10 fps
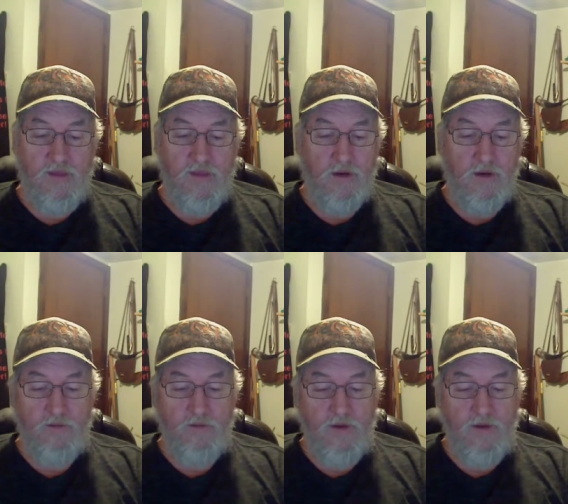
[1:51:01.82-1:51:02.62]
got a
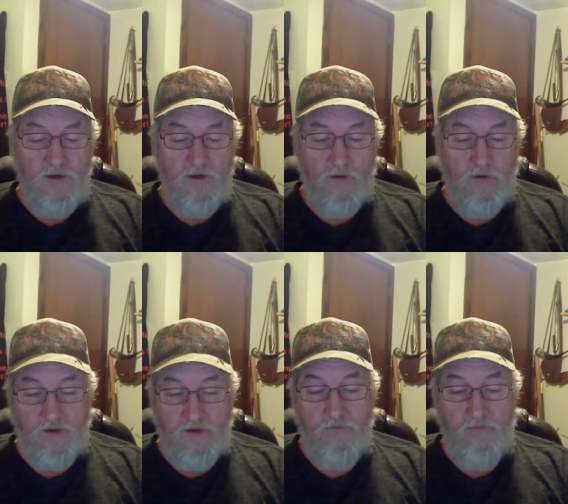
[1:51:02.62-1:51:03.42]
website, or
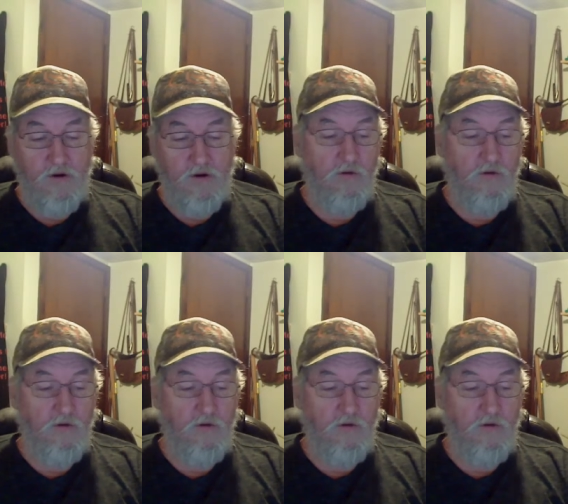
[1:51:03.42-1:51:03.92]
give them a call,